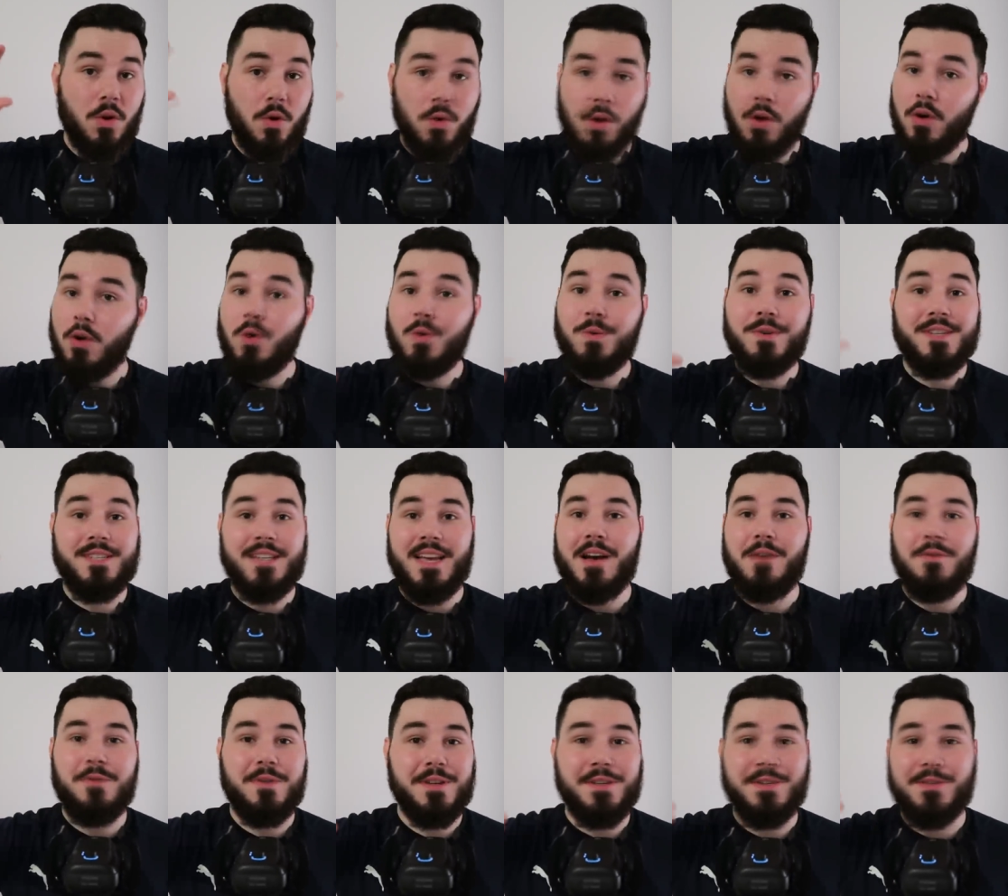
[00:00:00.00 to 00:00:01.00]
Not all
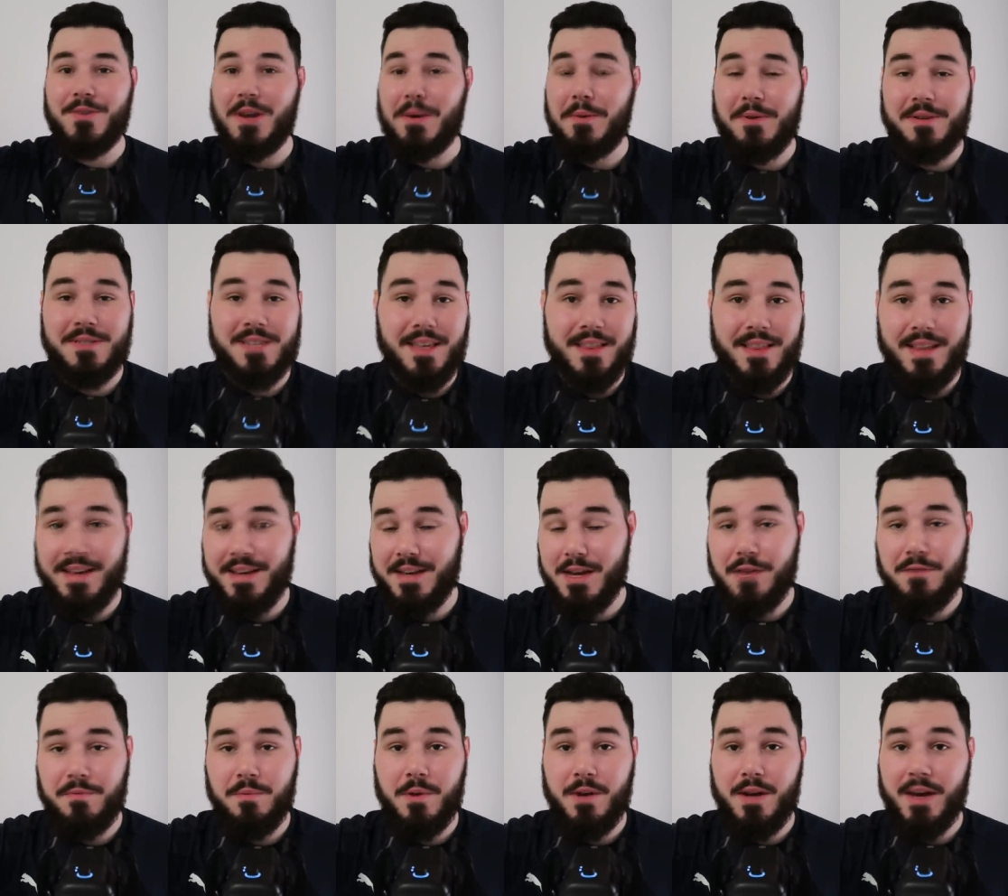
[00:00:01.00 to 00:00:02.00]
Saudis represent their
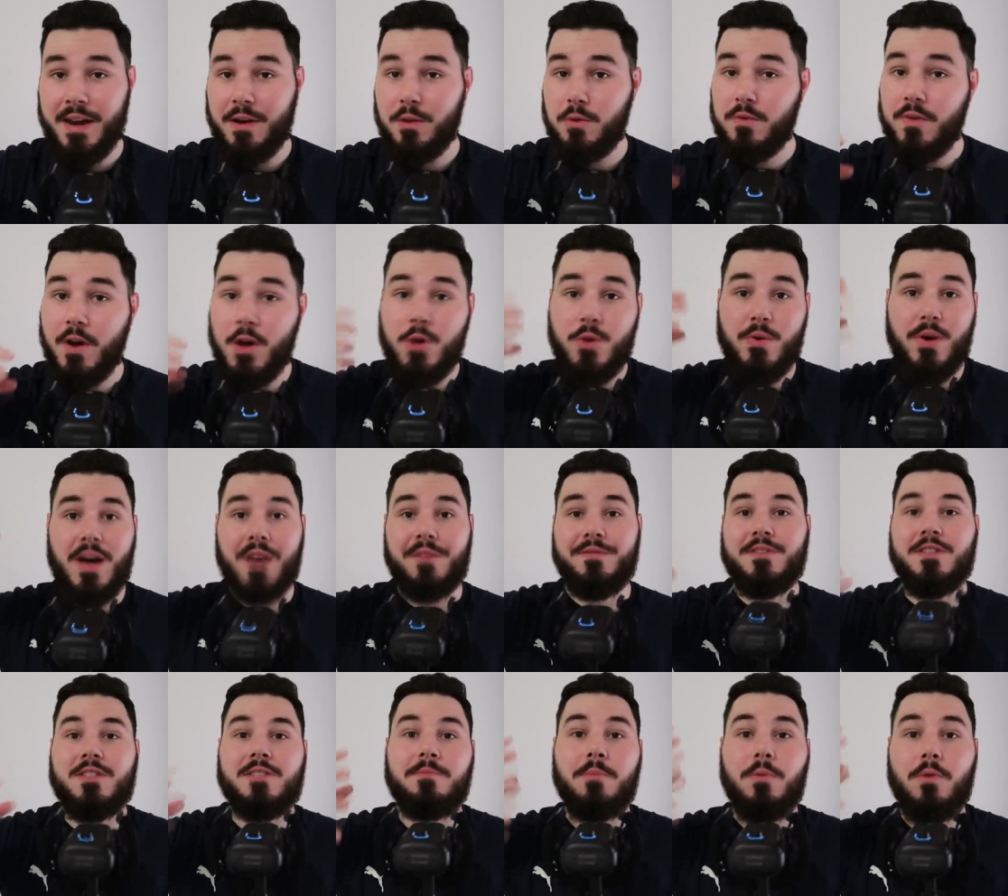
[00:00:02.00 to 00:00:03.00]
government. And although you have
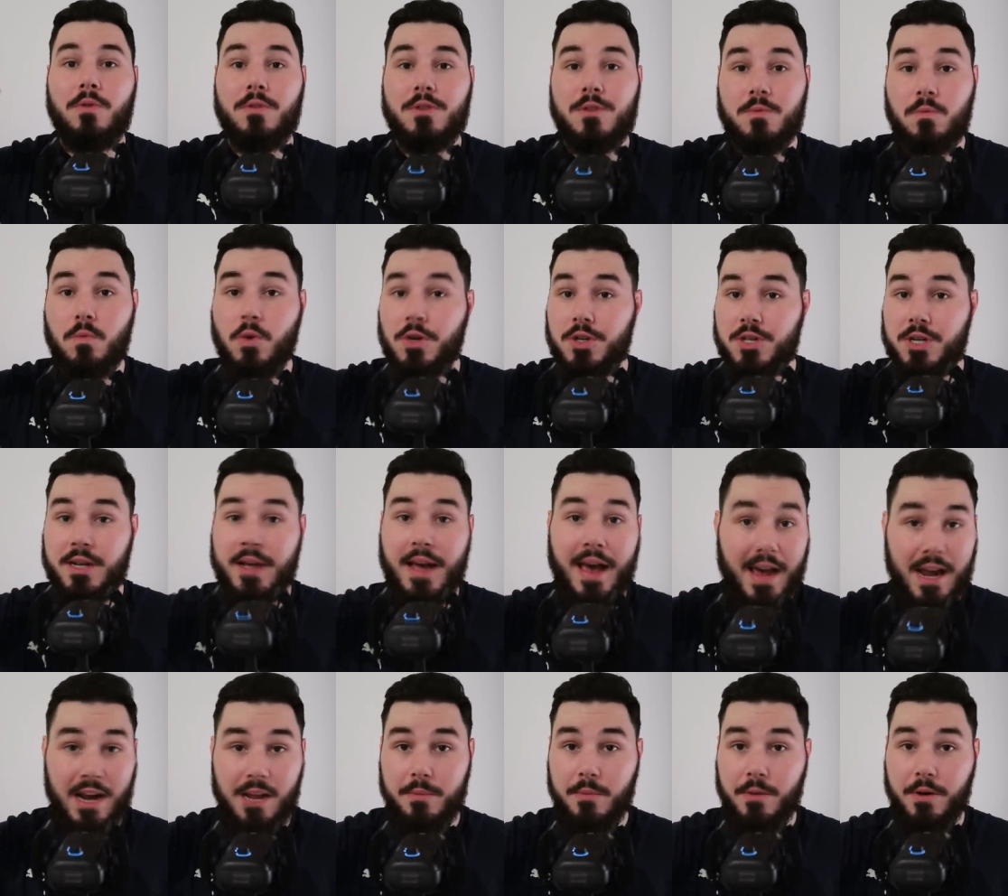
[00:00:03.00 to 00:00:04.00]
the sports washing
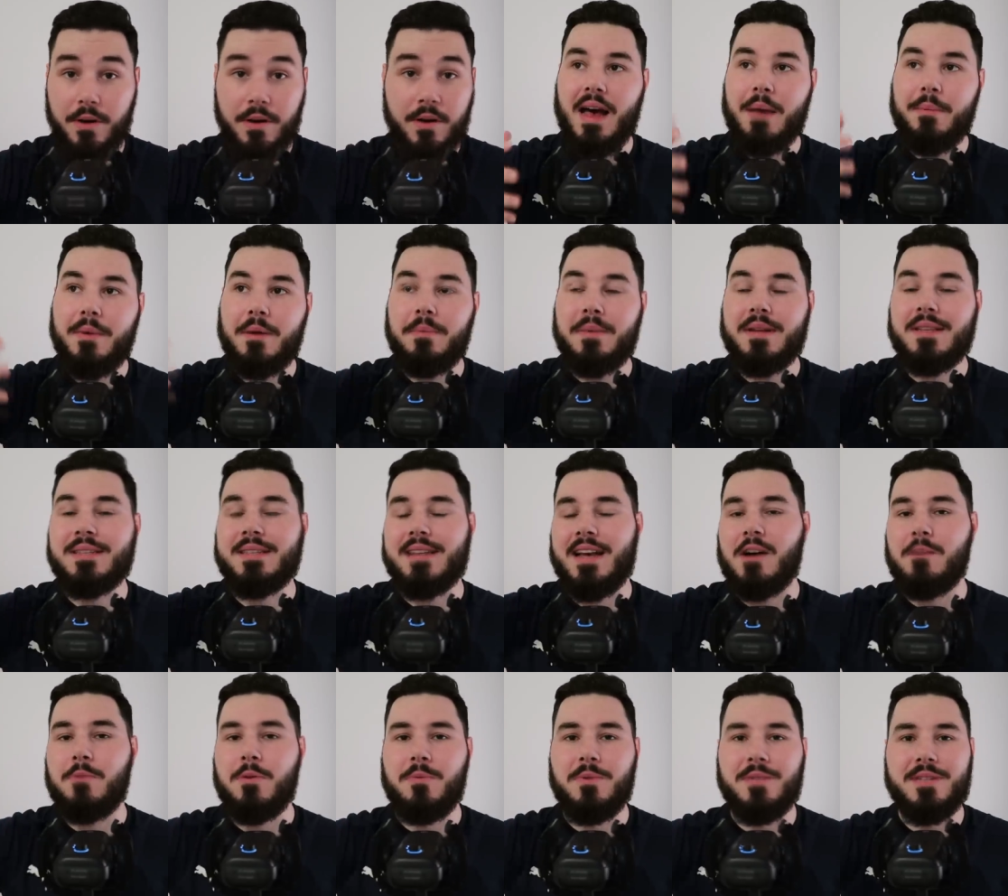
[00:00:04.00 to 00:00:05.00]
element, Hamid bin
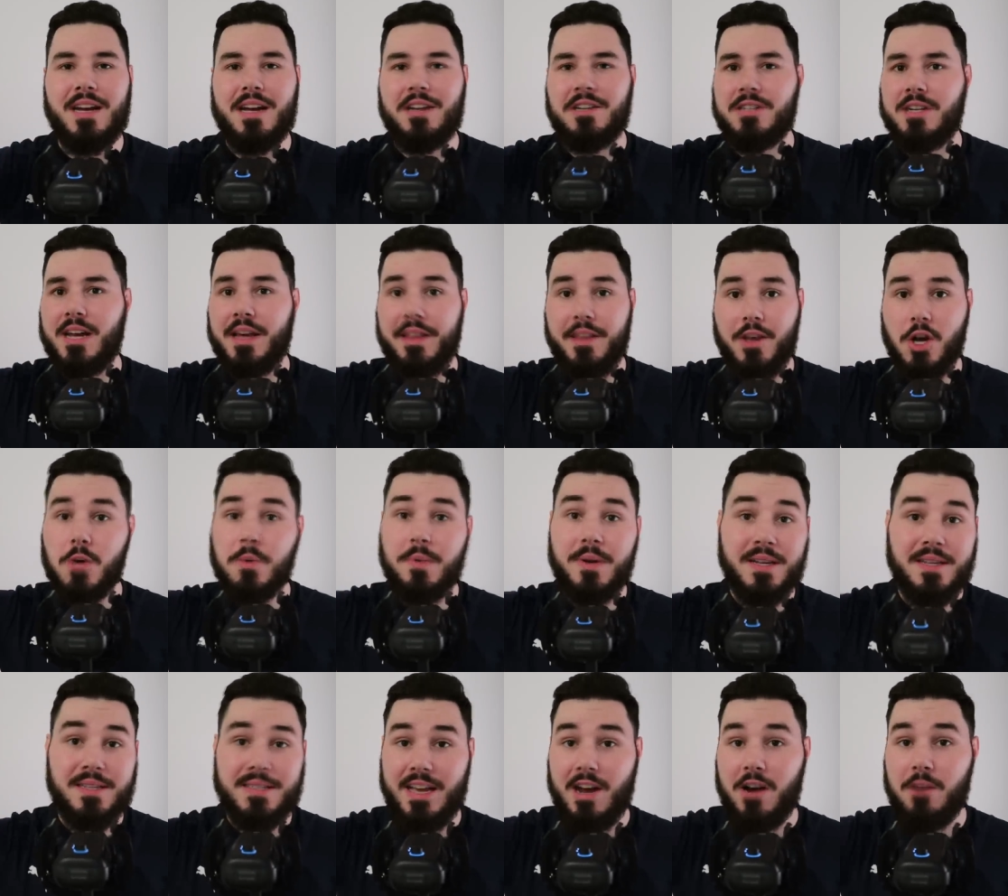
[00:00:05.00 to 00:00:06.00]
Salman was actually at the
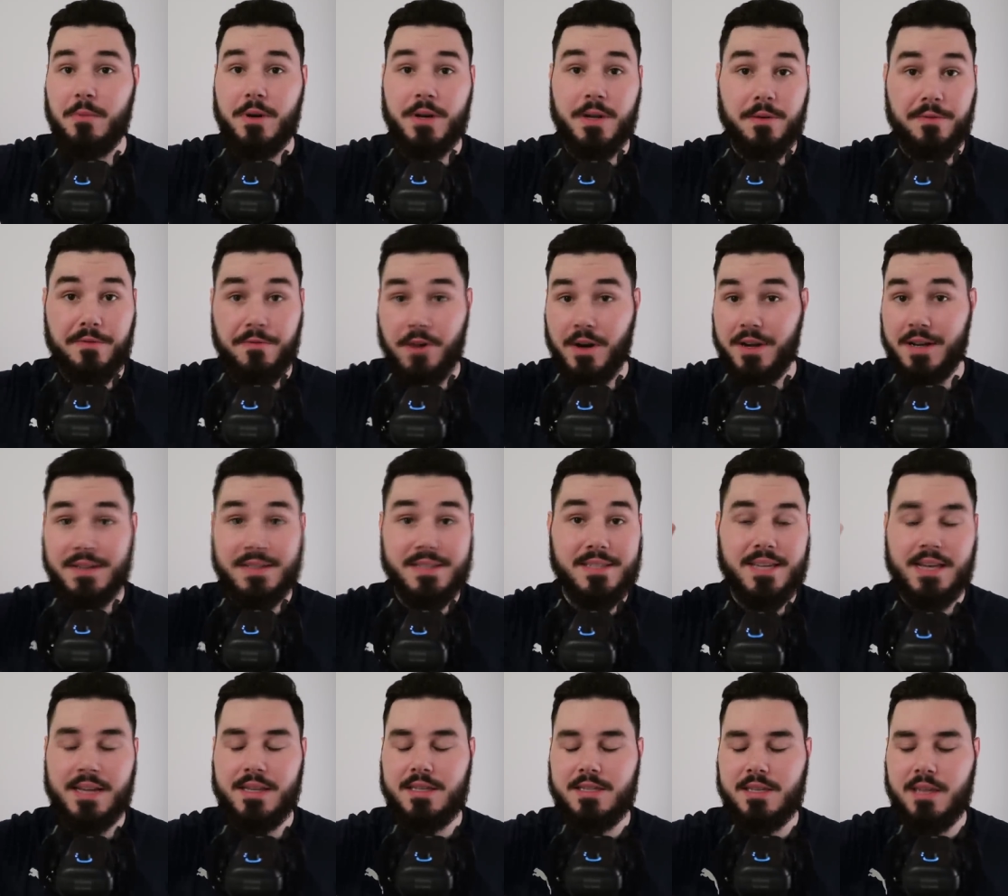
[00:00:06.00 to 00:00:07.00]
opening ceremony front and
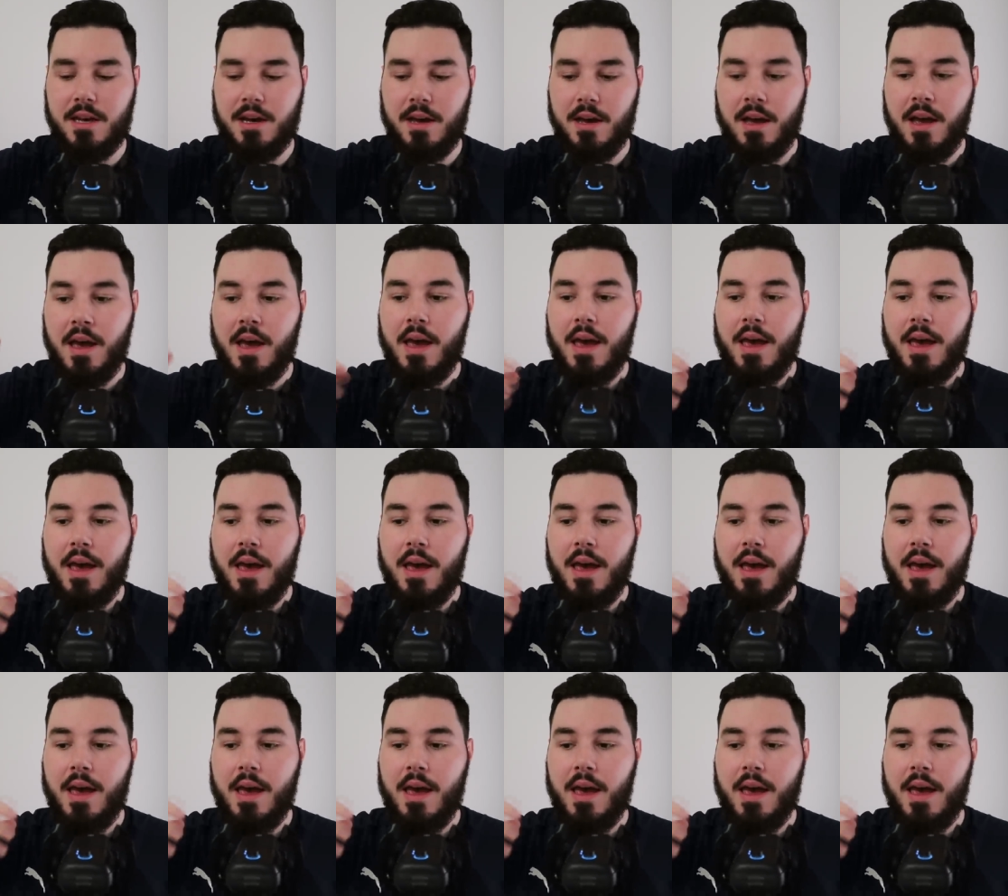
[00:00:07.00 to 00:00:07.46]
center.